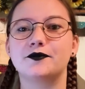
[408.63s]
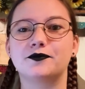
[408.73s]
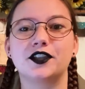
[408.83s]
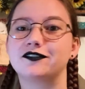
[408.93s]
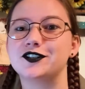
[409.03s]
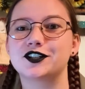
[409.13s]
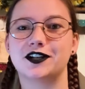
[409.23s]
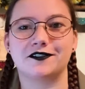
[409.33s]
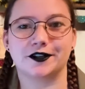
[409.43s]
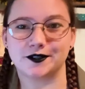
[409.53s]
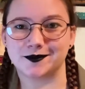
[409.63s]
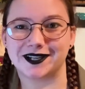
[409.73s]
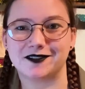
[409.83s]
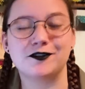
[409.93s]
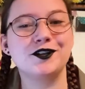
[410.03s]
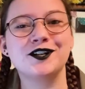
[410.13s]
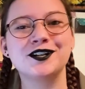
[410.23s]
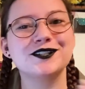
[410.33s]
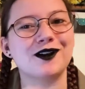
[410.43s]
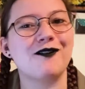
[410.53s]
The future never goes away, the
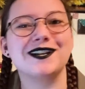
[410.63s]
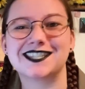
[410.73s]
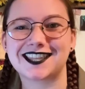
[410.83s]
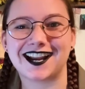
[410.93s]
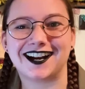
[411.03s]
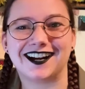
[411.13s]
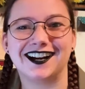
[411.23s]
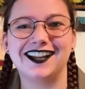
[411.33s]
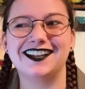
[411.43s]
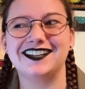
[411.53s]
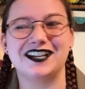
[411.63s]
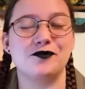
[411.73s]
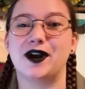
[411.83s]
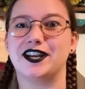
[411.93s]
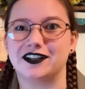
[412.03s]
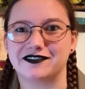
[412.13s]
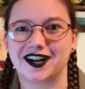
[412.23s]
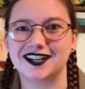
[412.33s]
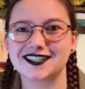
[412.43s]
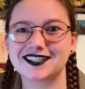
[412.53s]
future is always there waiting for
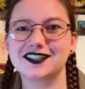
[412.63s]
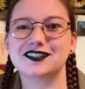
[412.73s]
us.